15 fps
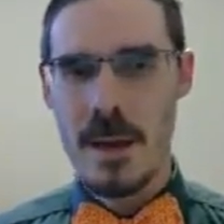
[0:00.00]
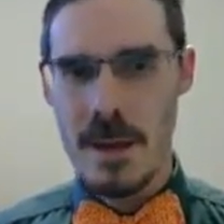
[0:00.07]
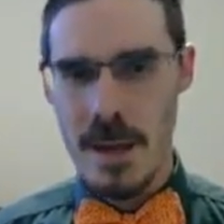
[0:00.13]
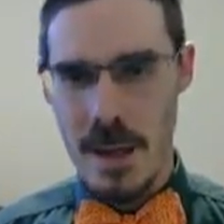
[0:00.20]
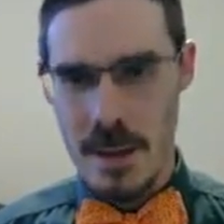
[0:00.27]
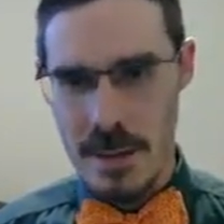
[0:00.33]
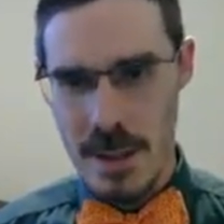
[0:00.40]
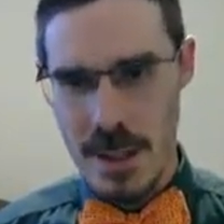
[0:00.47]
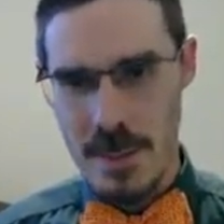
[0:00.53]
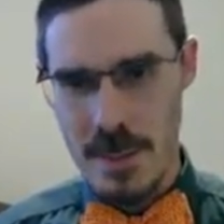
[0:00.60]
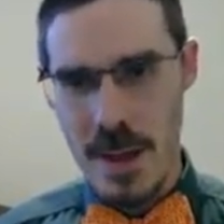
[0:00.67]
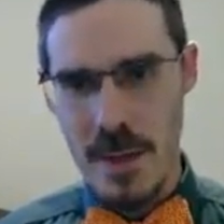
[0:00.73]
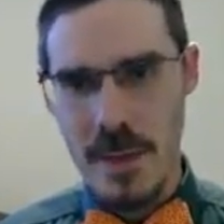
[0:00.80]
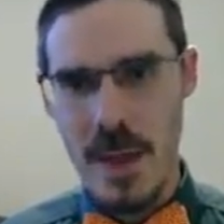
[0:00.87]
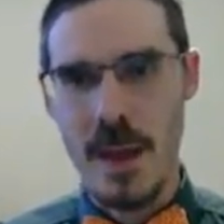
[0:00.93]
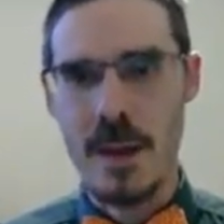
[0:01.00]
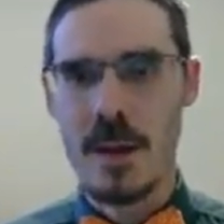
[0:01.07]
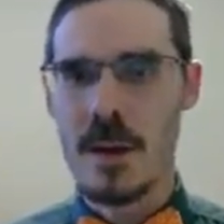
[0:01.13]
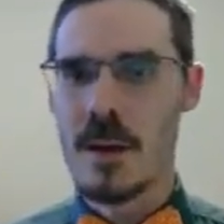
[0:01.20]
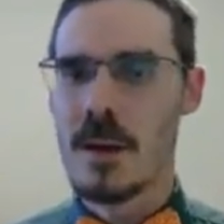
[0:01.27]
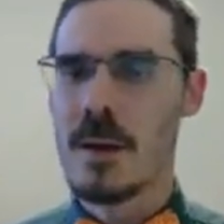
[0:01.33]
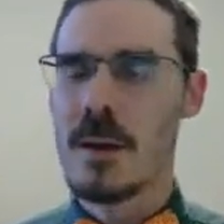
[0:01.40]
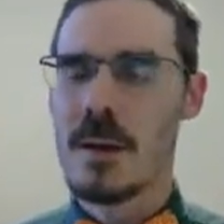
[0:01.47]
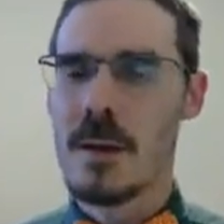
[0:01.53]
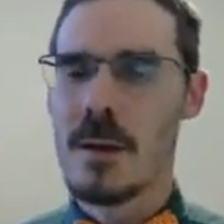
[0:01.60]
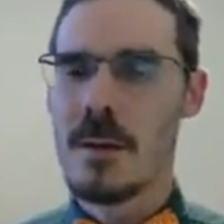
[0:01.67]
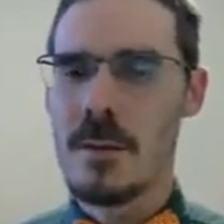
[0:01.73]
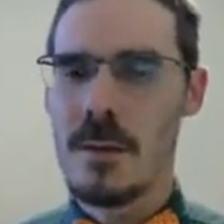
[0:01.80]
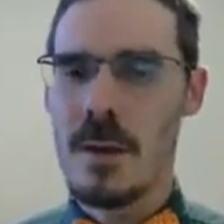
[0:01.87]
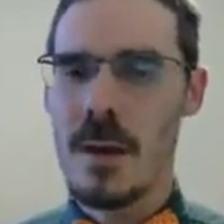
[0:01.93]
Now think about that.
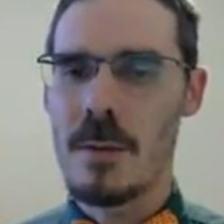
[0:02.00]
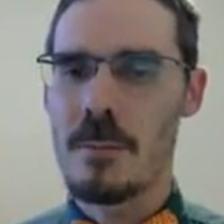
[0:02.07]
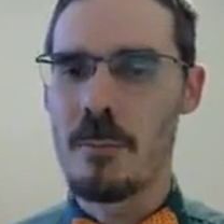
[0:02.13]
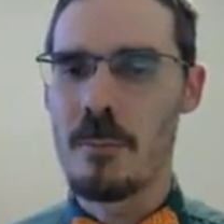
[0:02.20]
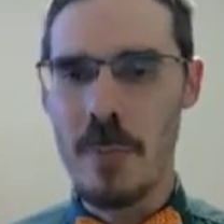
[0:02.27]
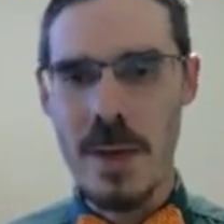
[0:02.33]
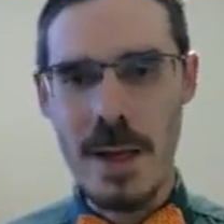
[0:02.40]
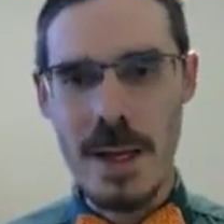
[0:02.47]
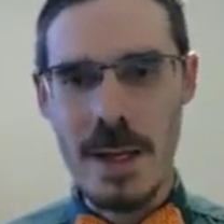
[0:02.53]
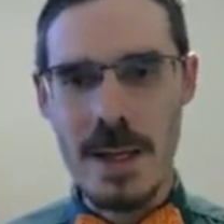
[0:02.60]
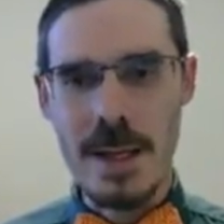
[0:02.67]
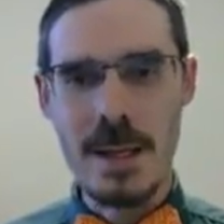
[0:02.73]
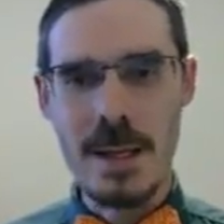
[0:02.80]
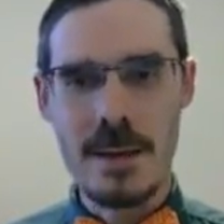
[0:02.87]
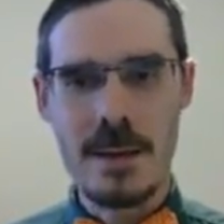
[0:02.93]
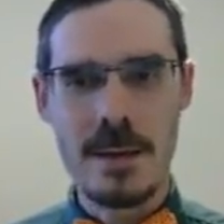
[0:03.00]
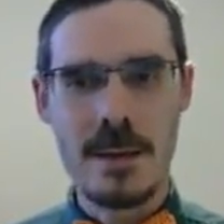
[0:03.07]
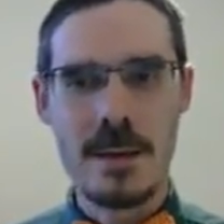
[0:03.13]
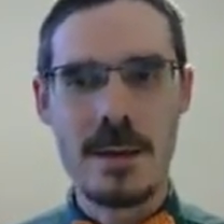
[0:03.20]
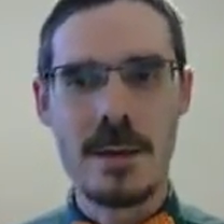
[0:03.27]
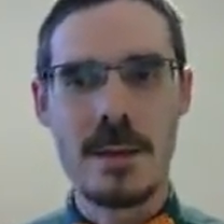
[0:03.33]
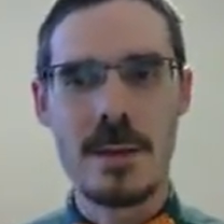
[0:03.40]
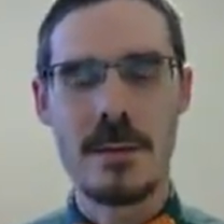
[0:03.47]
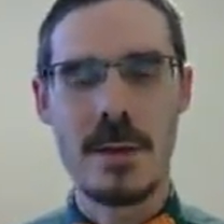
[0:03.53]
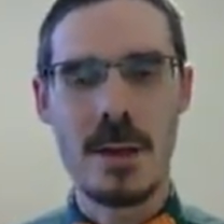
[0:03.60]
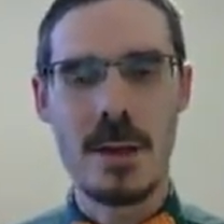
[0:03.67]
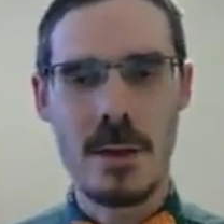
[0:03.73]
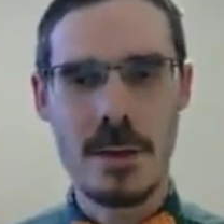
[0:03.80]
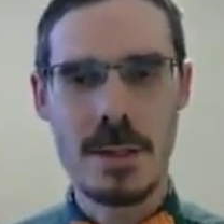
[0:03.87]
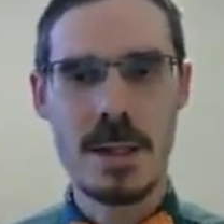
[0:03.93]
At B, the
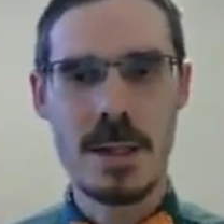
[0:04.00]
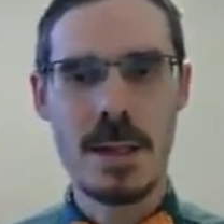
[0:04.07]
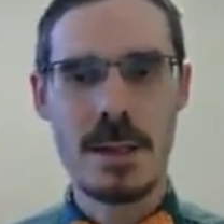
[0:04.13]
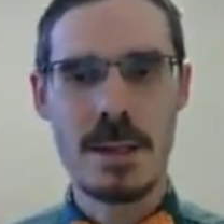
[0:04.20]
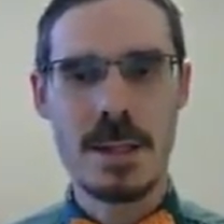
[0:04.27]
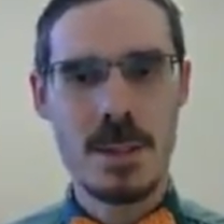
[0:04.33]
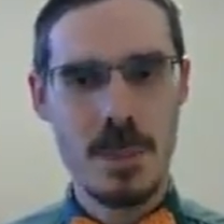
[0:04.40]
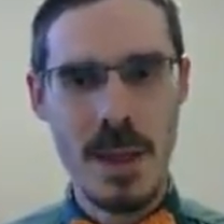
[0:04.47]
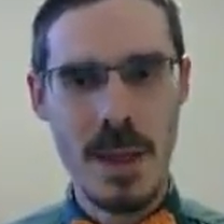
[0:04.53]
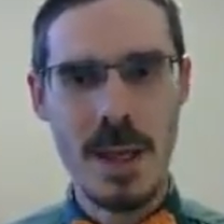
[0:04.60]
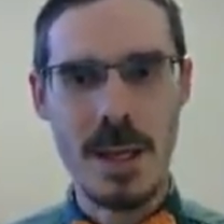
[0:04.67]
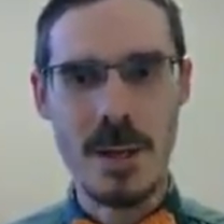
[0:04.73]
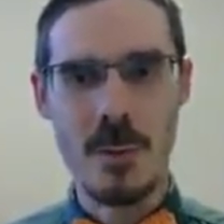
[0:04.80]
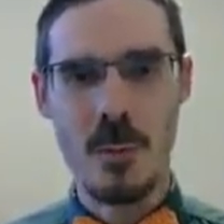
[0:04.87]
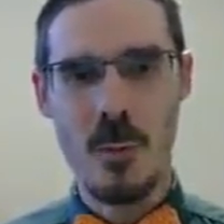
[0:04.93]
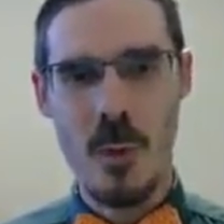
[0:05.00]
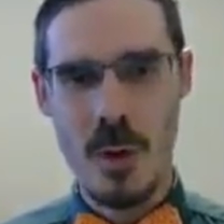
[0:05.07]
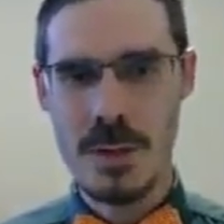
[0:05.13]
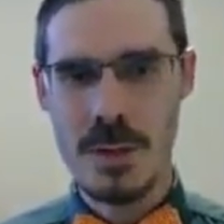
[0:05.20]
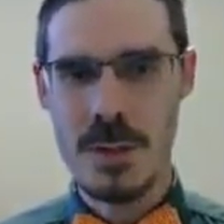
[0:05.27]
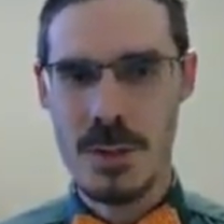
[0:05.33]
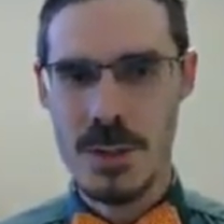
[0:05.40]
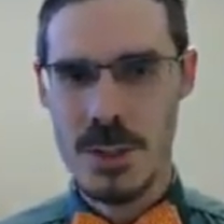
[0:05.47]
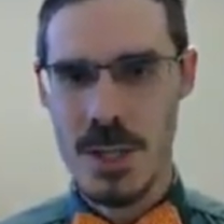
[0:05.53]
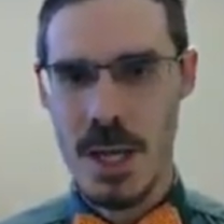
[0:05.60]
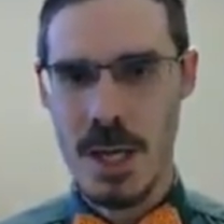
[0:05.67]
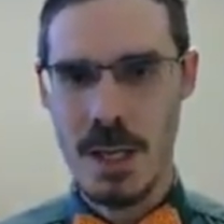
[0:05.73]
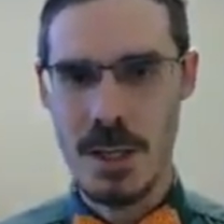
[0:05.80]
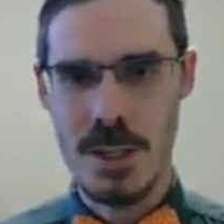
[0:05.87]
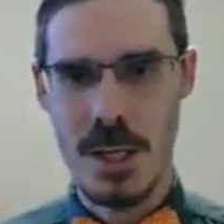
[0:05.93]
velocity, the speed wasn't
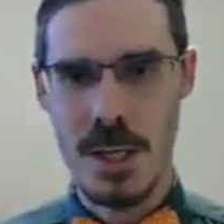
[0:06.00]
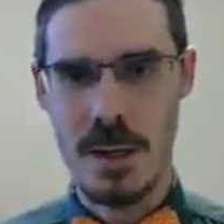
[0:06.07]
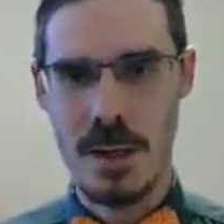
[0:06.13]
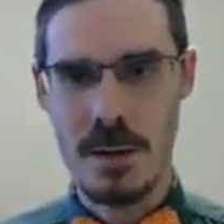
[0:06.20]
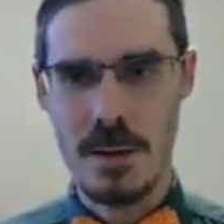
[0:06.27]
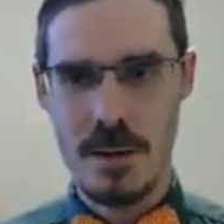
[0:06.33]
changing.